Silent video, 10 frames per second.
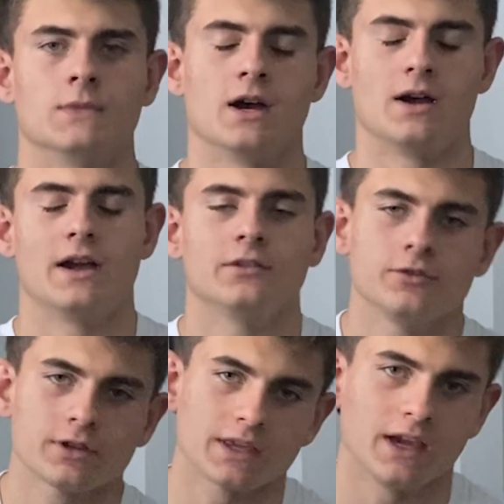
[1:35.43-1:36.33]
Now, I
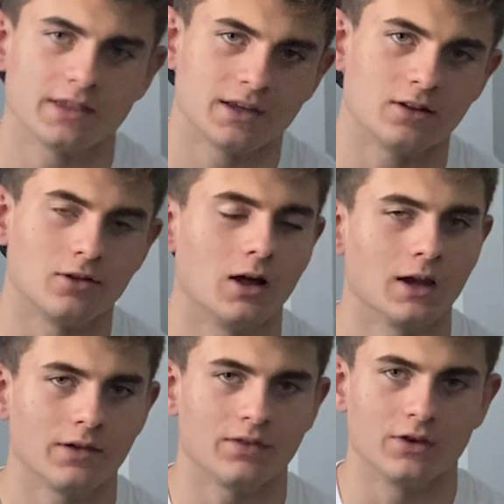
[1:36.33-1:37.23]
understand that a
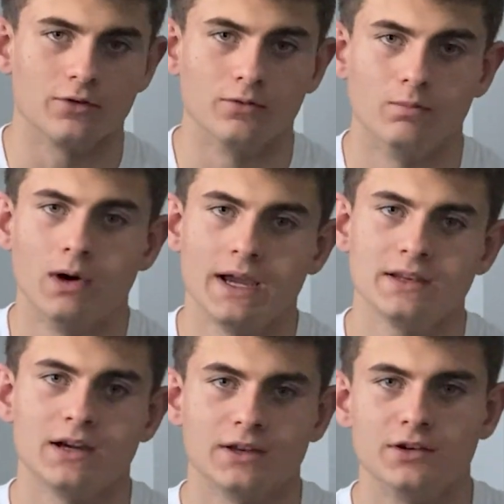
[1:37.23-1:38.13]
lot of you
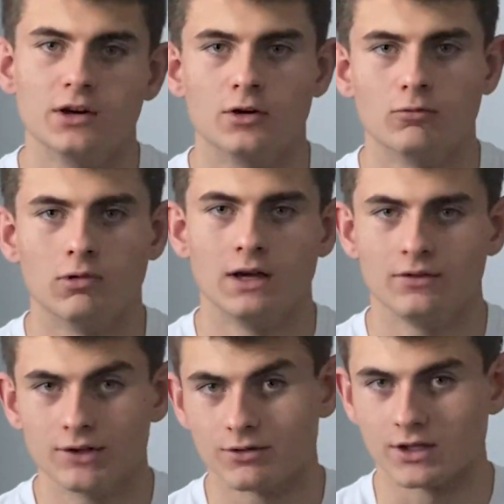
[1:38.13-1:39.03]
might not know
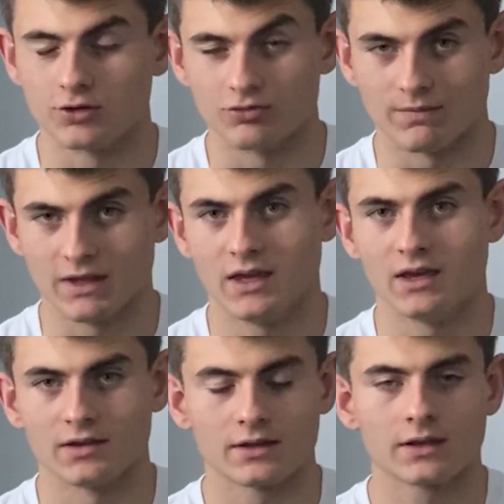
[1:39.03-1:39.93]
what lucid dreaming
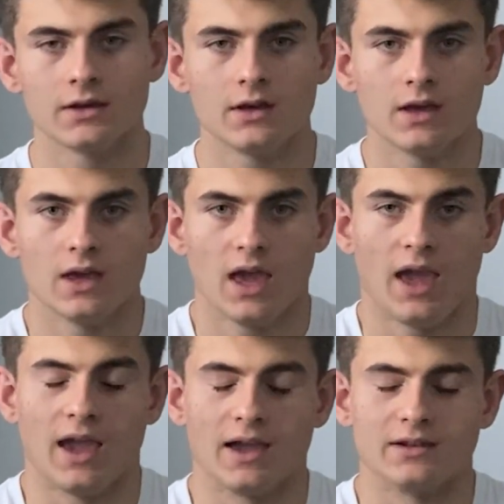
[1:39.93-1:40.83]
is,
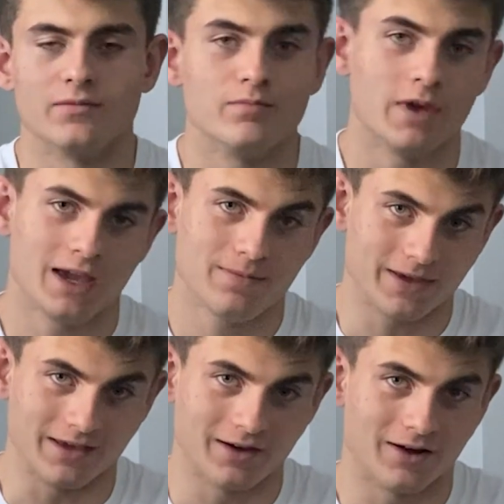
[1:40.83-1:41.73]
and
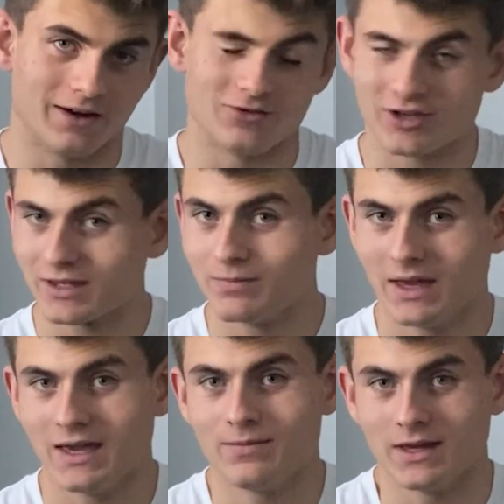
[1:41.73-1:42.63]
maybe, just
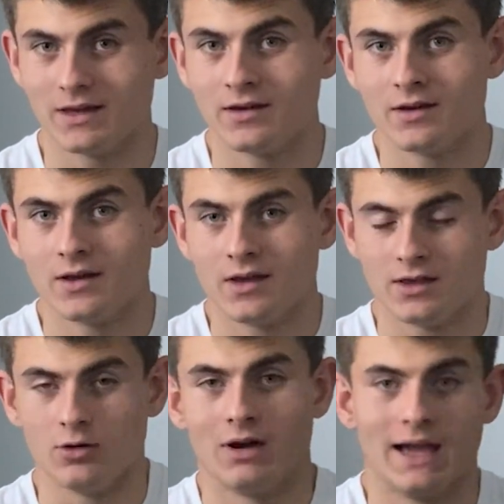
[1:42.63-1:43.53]
maybe,
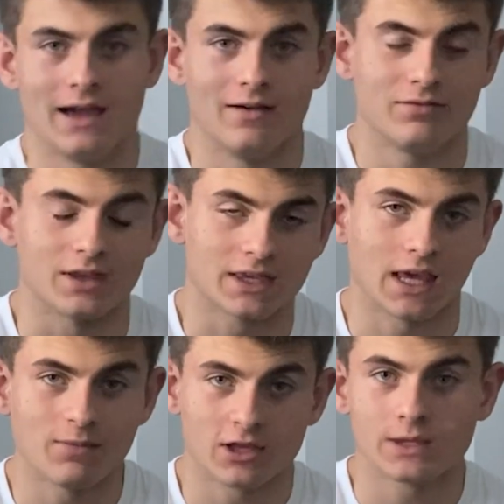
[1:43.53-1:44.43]
you'll have the
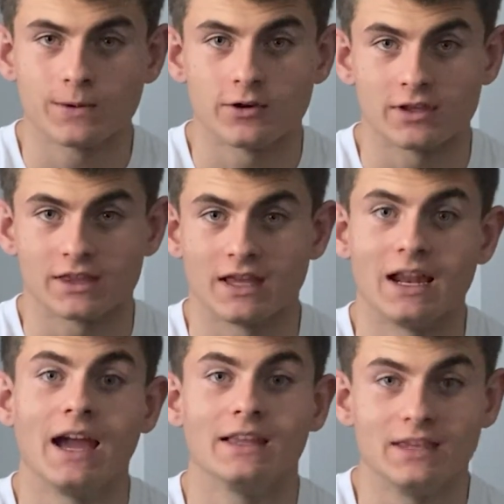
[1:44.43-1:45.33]
same experience that
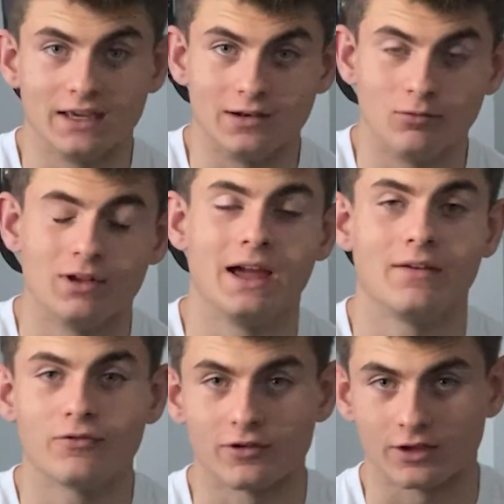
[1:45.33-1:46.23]
I did when I
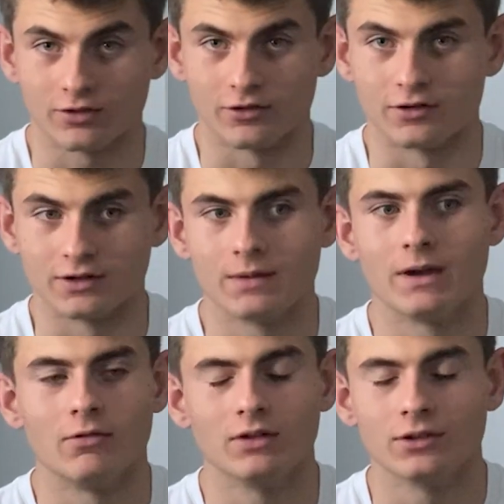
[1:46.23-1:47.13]
first learned
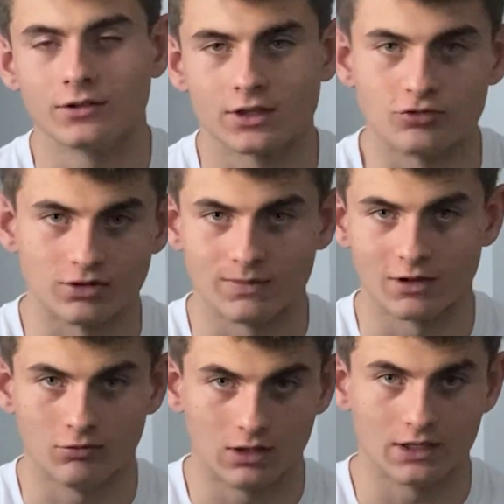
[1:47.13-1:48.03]
about what lucid
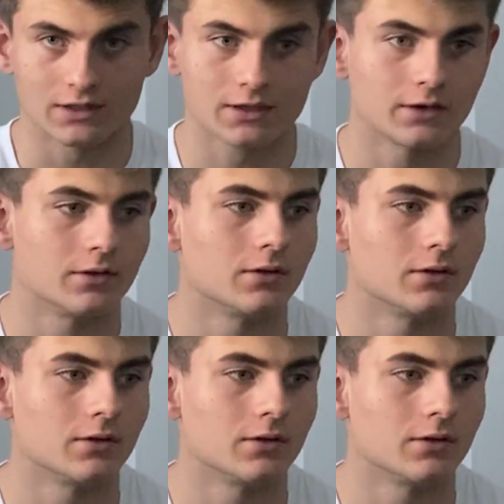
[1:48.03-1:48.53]
dreaming was.